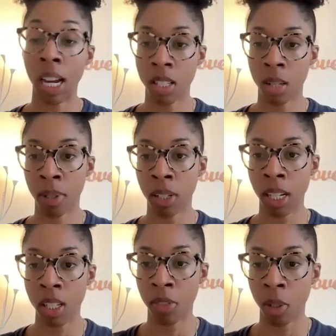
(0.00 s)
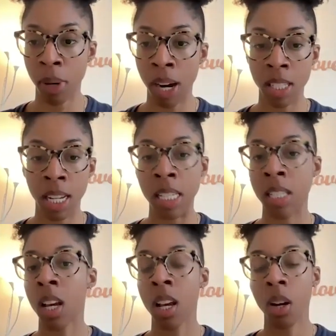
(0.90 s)
customer interview
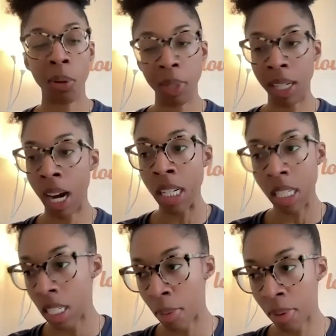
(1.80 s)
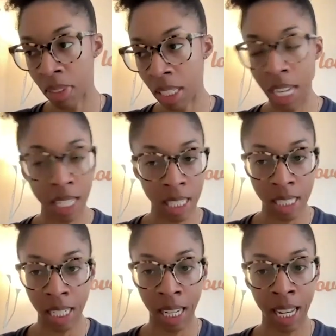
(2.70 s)
process. When we got into some of the data
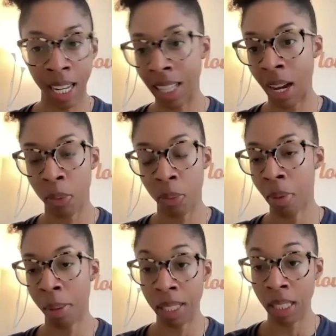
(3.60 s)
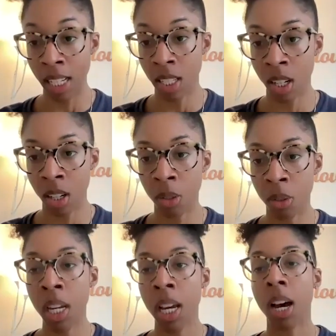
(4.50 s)
digging, that maybe less
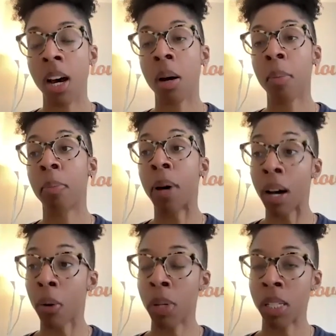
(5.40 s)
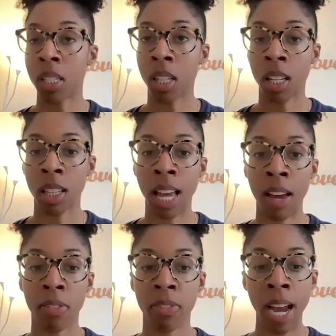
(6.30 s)
so. But once
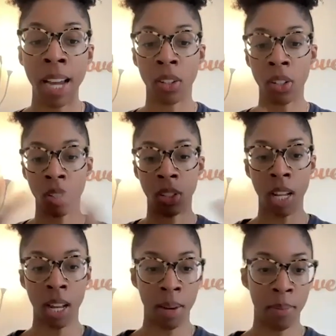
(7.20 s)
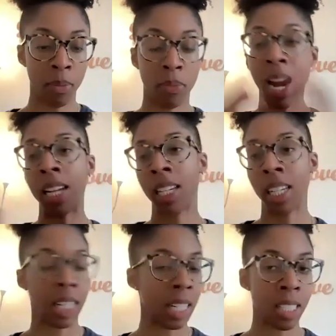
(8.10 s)
that final
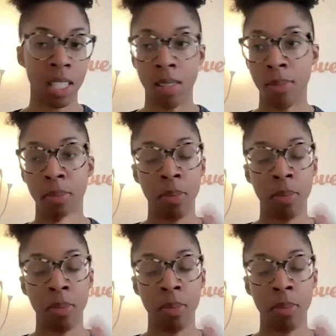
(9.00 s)
findings